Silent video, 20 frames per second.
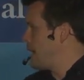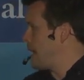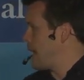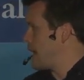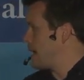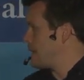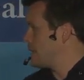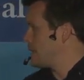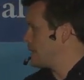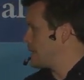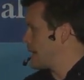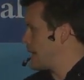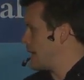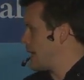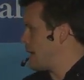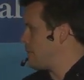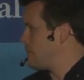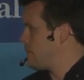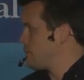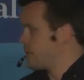uh, setting
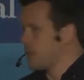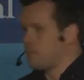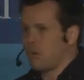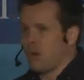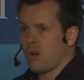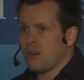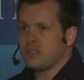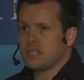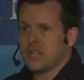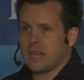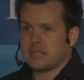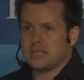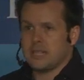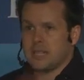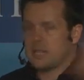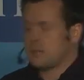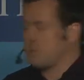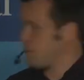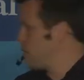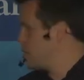up the project in
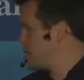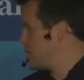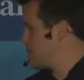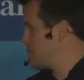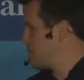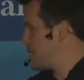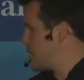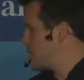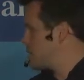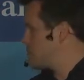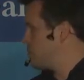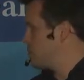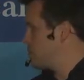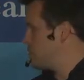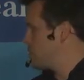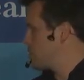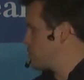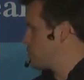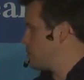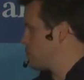his project
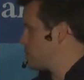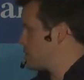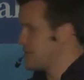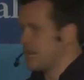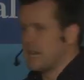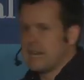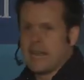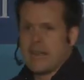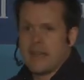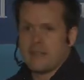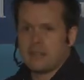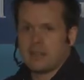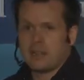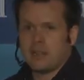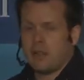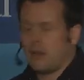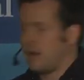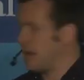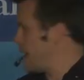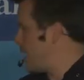management tool, sending out the
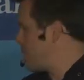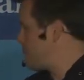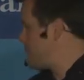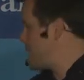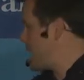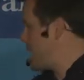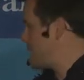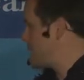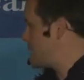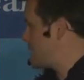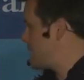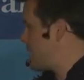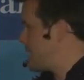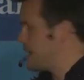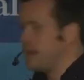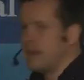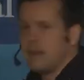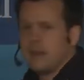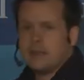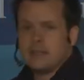client updates, and
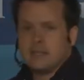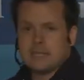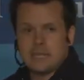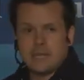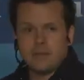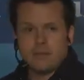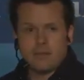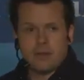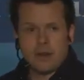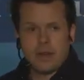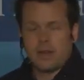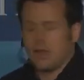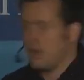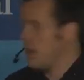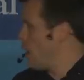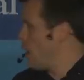then delivery.